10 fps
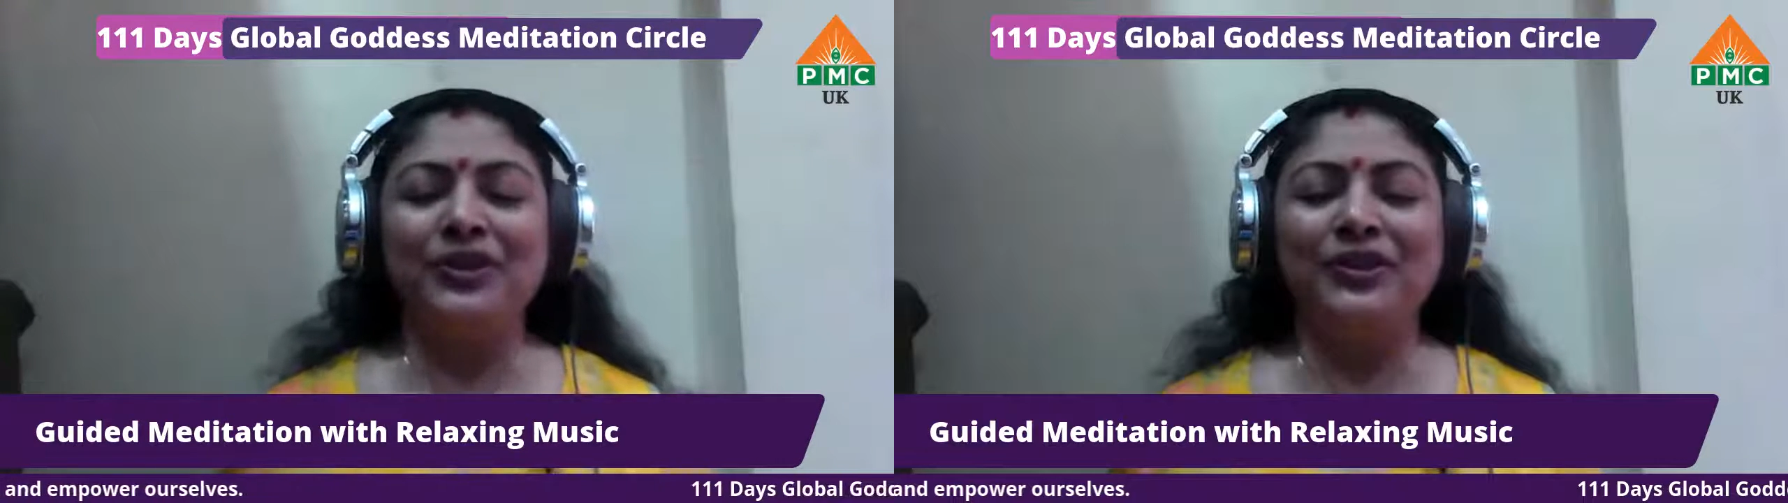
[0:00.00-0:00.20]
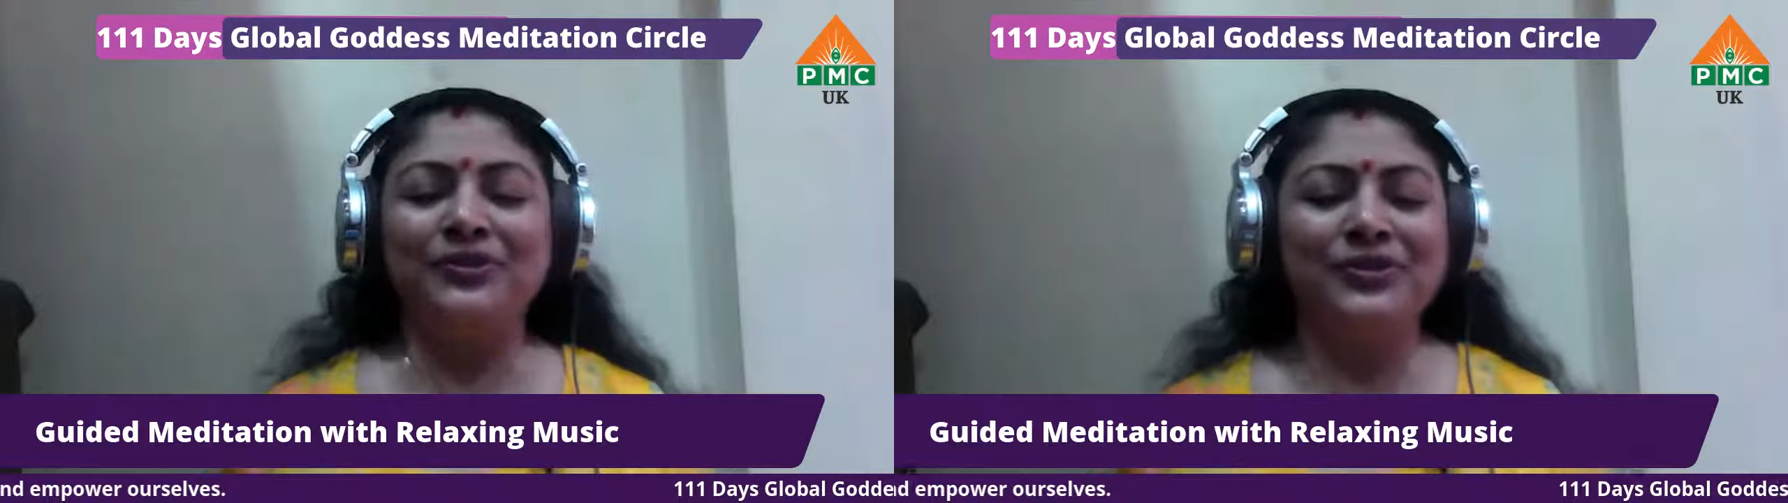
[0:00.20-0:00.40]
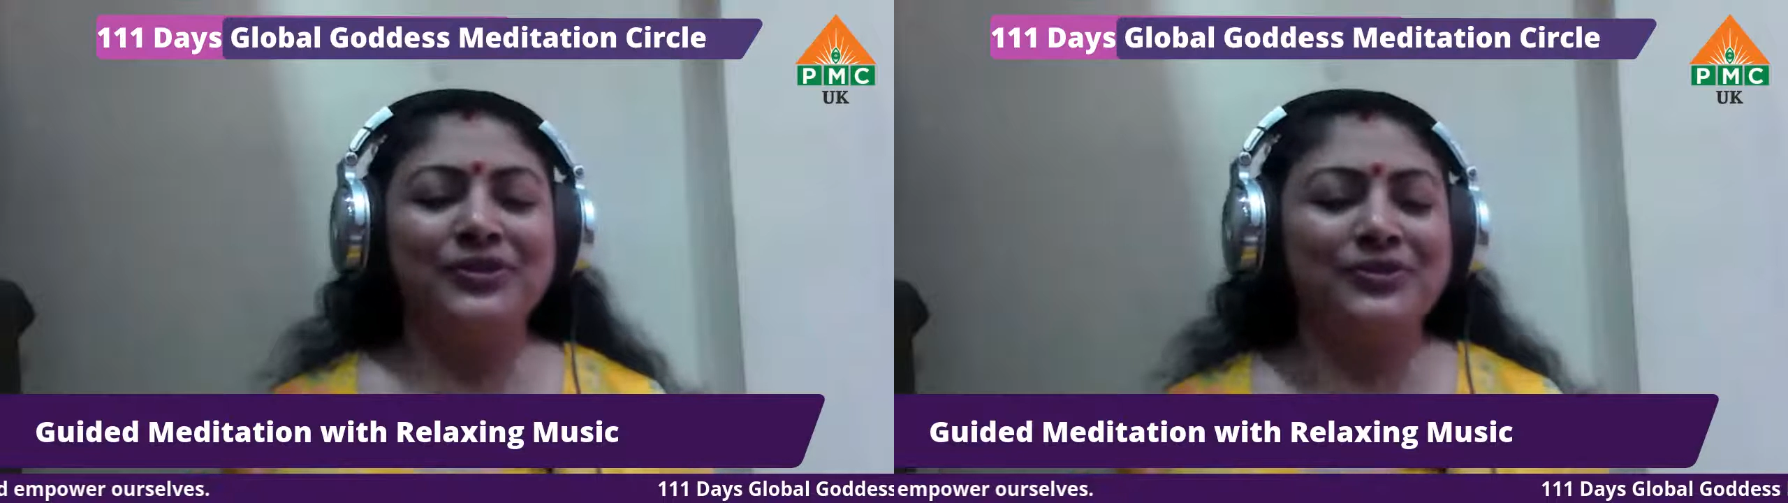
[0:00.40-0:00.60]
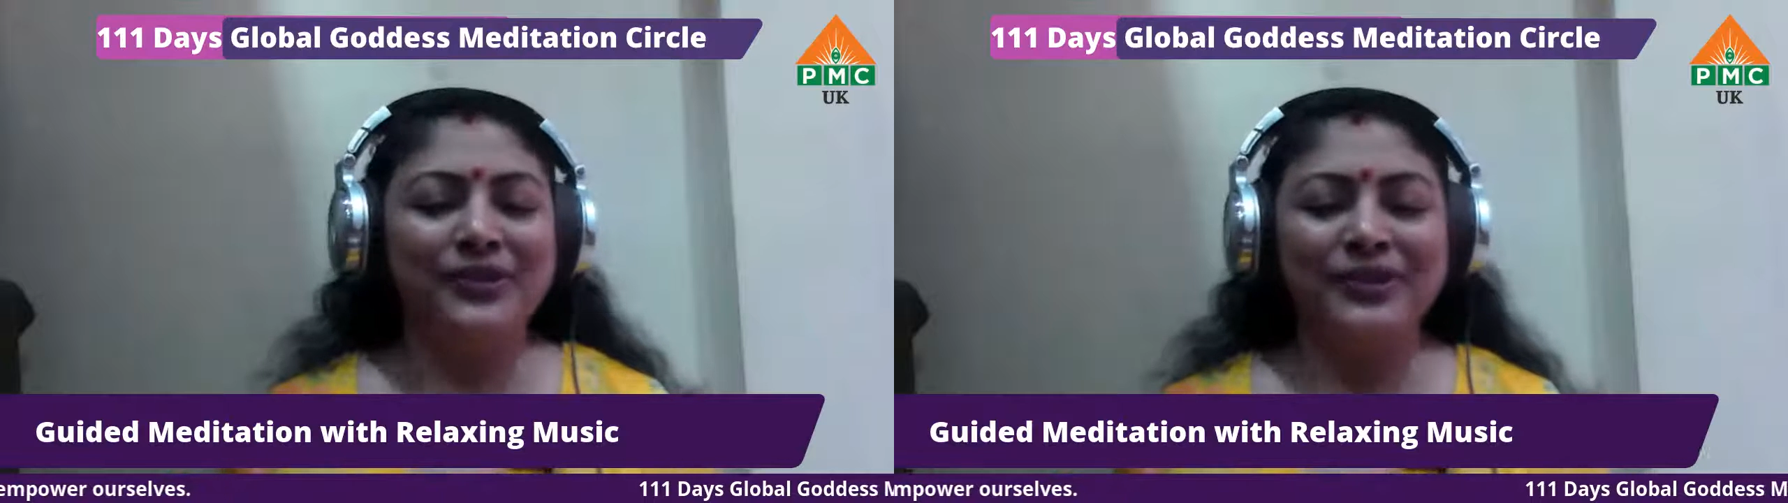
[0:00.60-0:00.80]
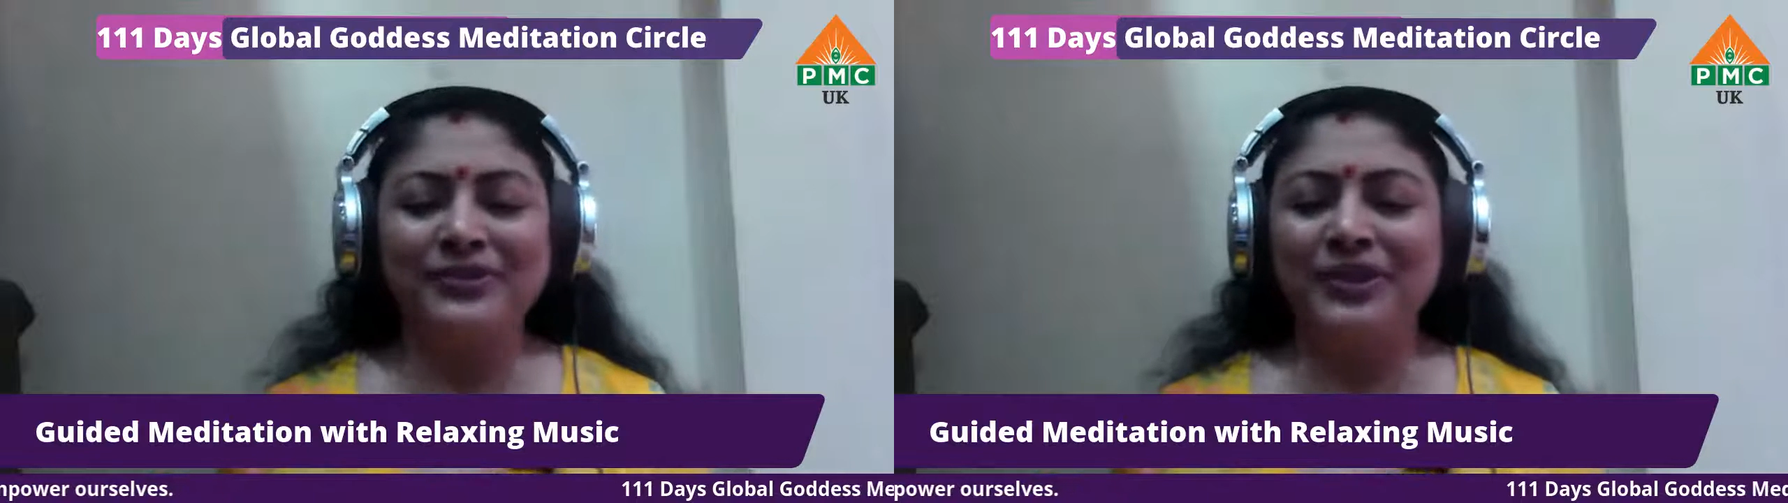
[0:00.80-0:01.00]
you just
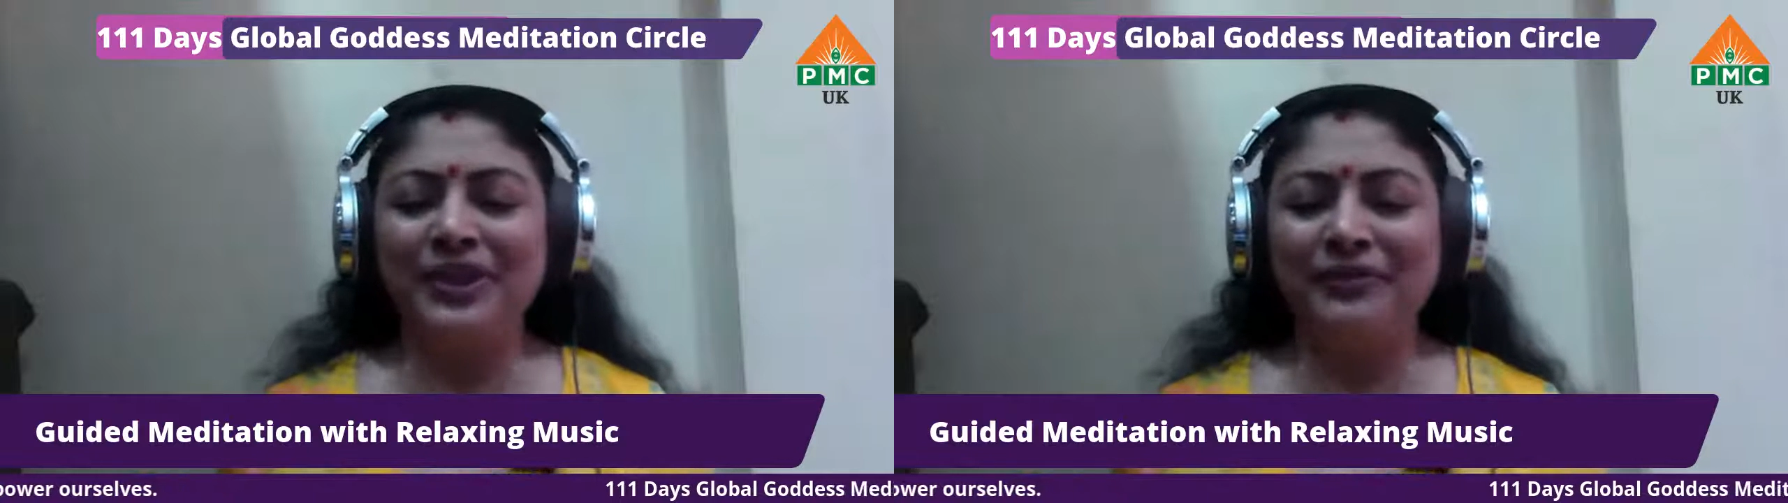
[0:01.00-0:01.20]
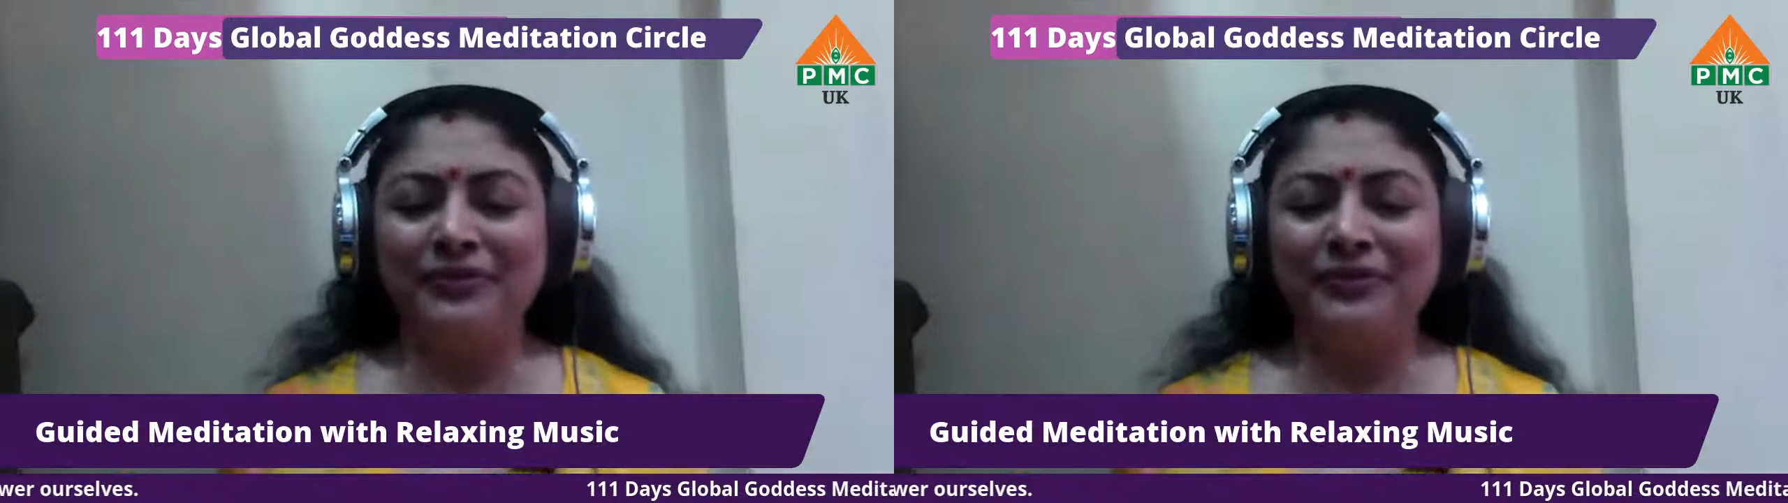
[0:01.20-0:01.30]
want to give.